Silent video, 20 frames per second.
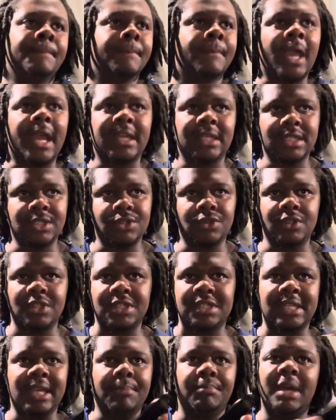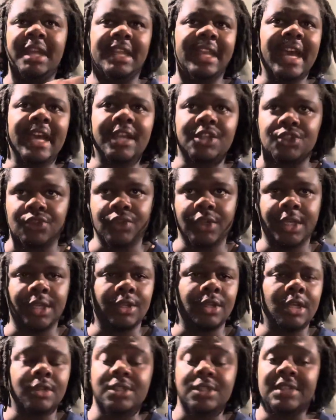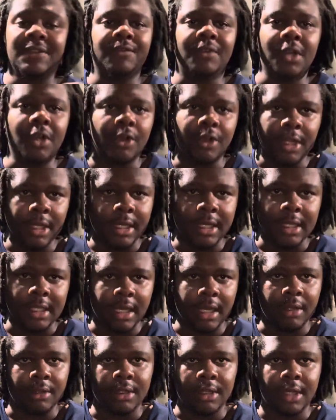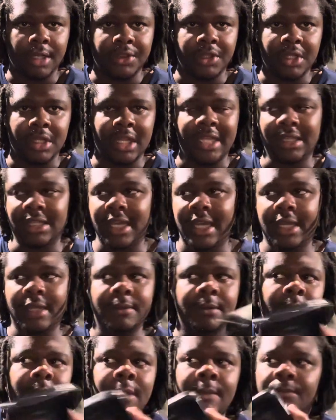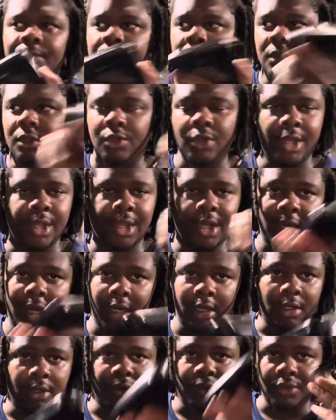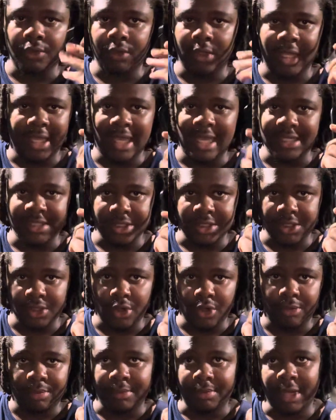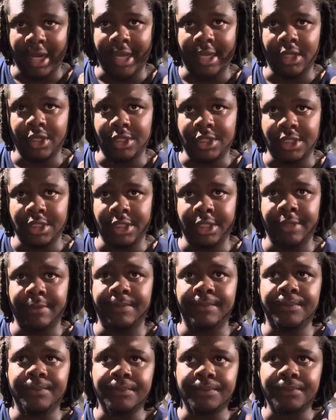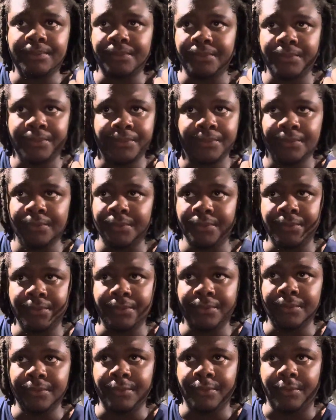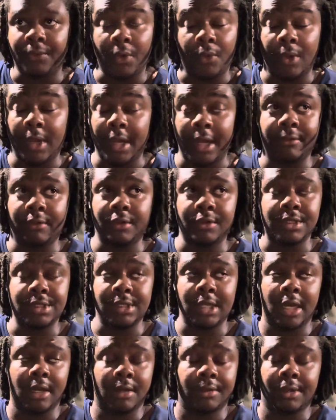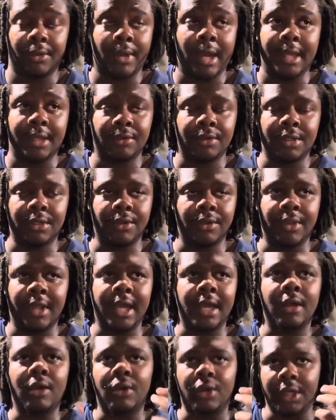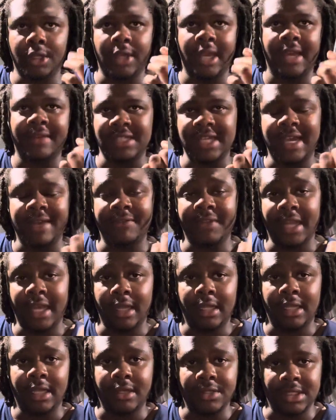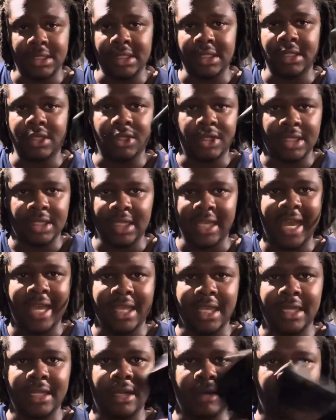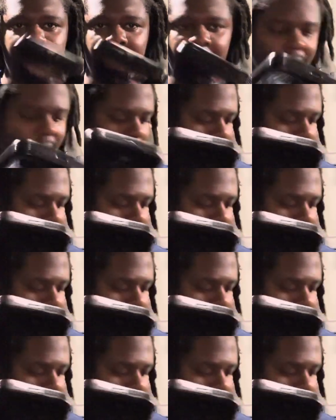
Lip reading: I guess you could say, pedestrian, you know, civilian account or nothing like that. You either got to go through like as a sole proprietorship for whatever reason. I don't know why you would do that. Or you have to have an LLC, your EIN number,